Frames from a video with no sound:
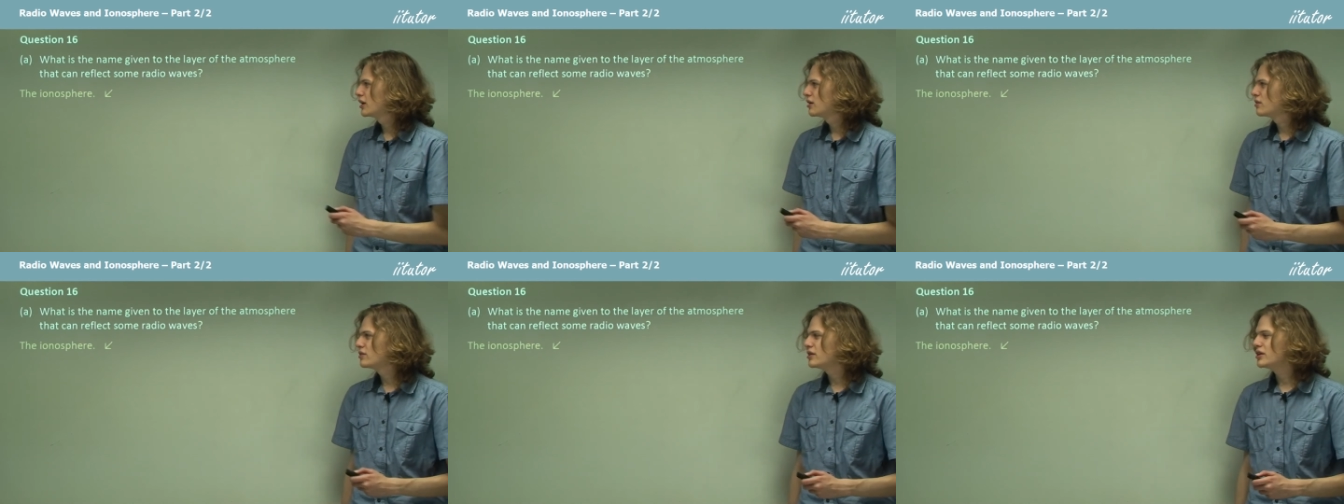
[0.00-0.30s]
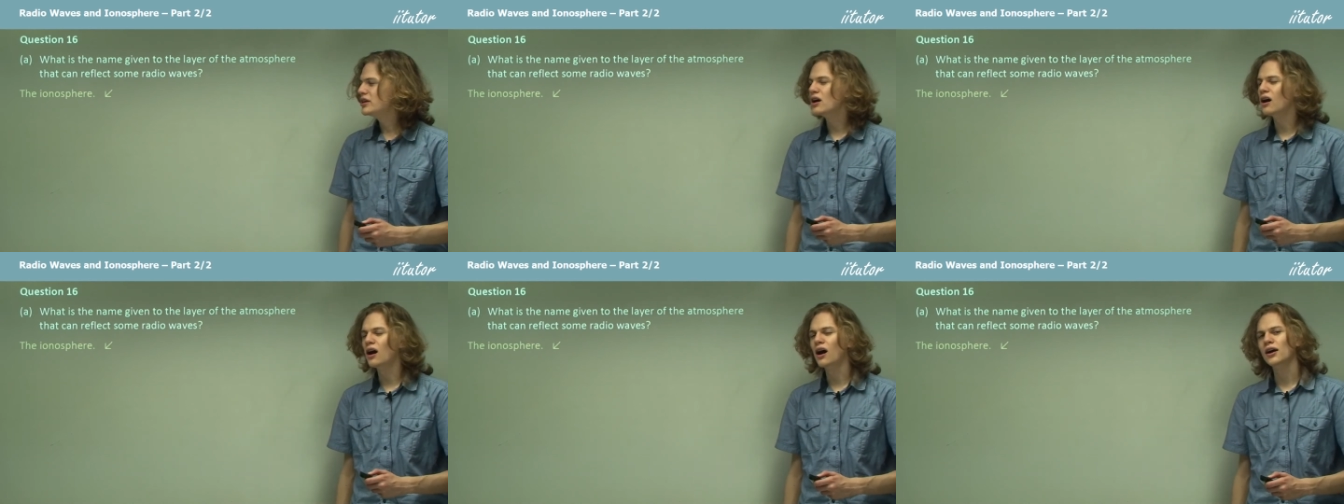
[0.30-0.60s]

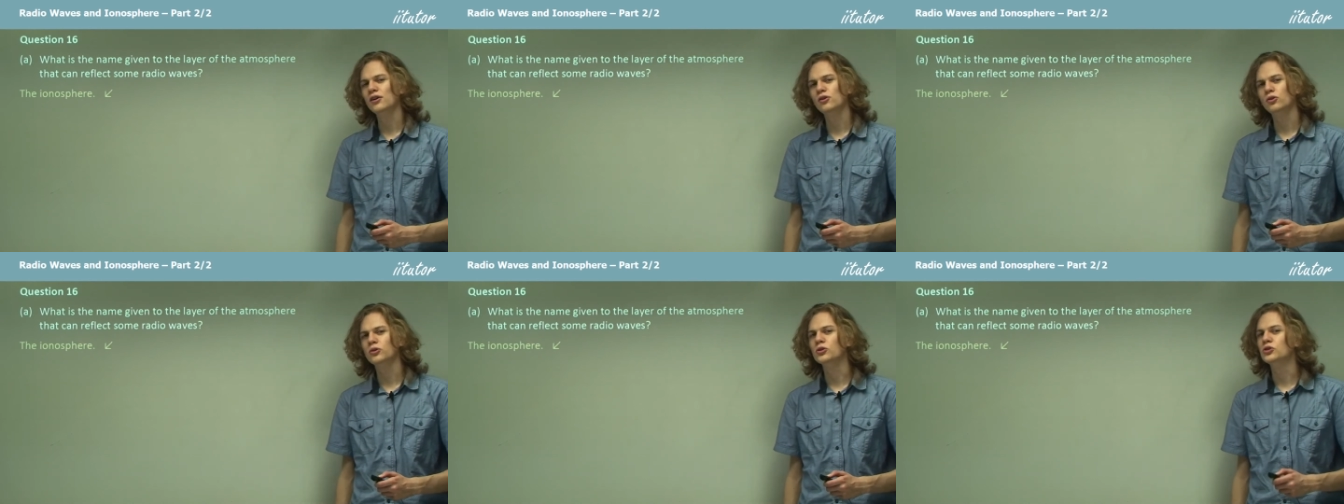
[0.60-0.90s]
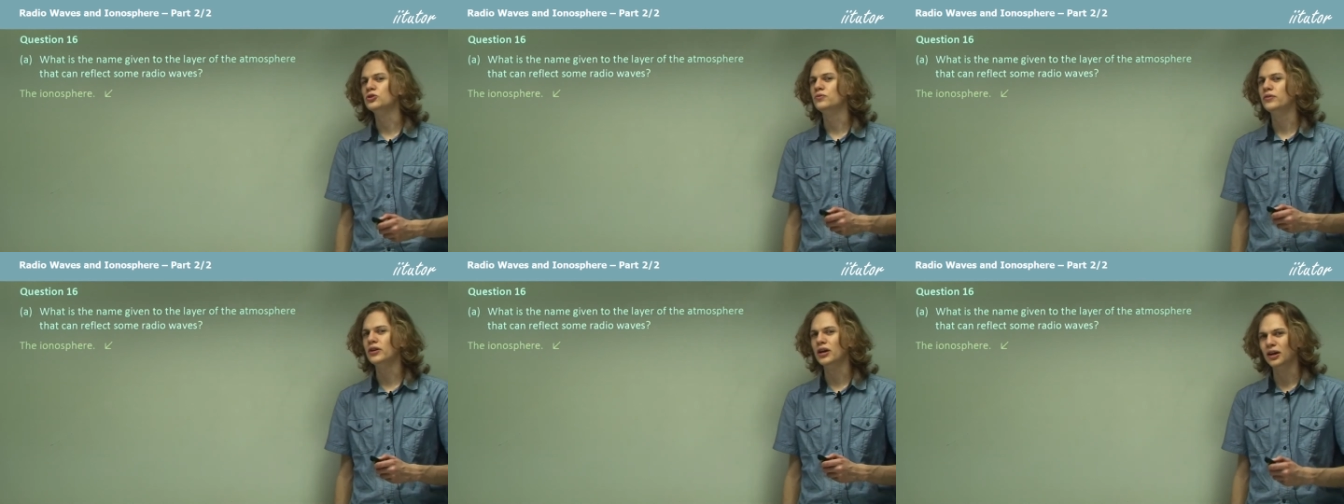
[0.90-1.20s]
the
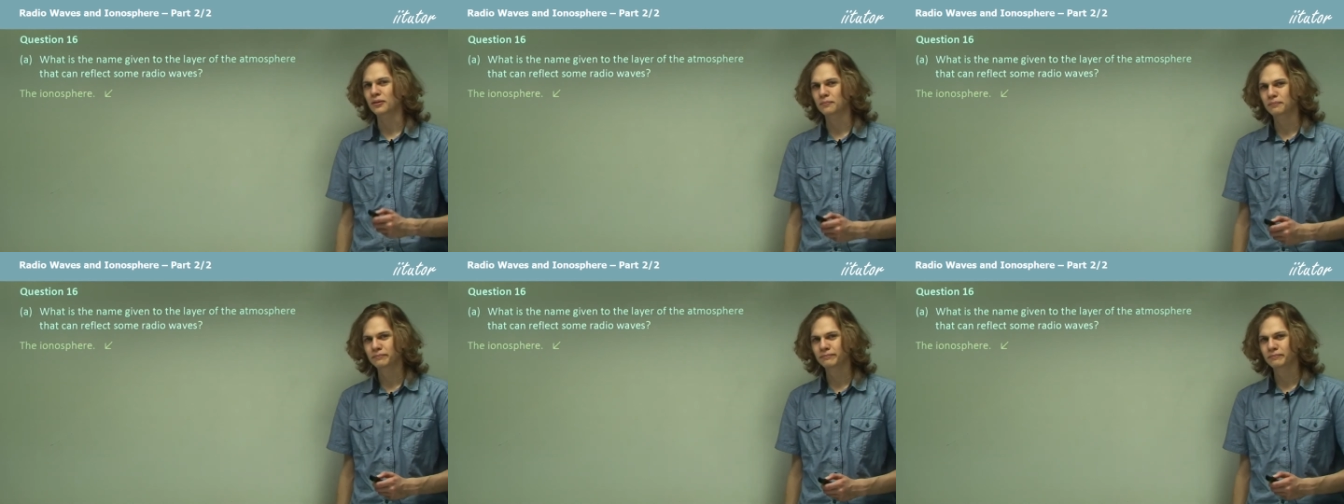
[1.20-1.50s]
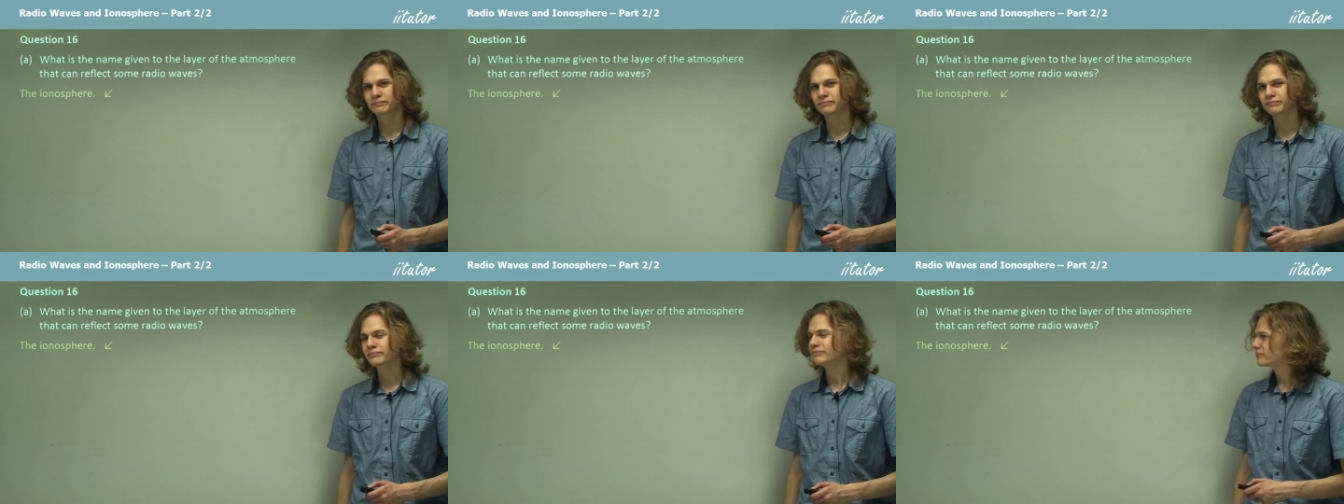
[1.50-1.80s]
ionosphere.
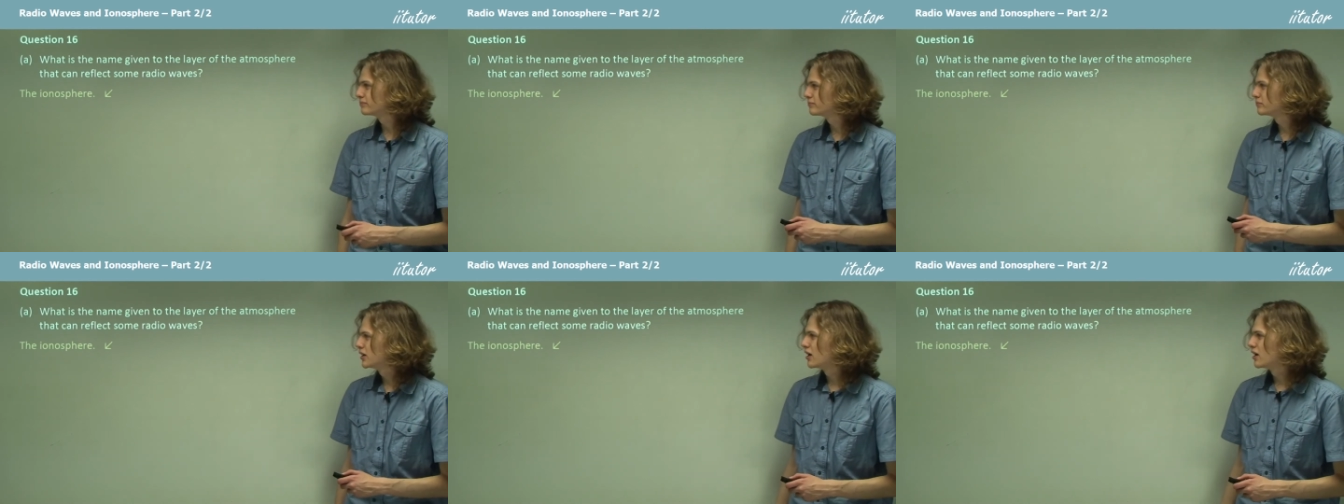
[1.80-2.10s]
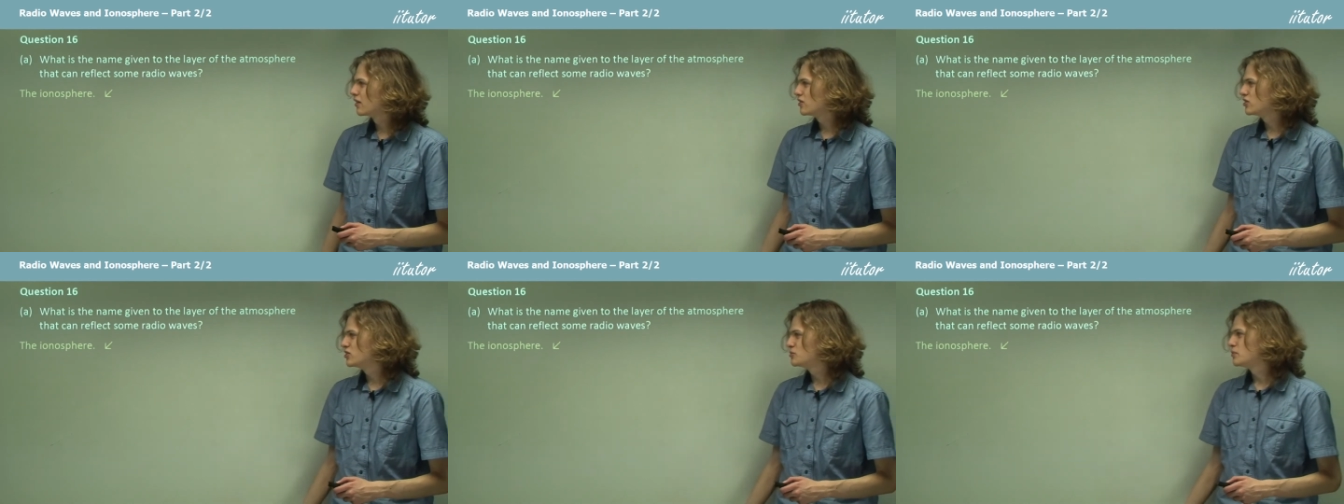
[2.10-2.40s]
This is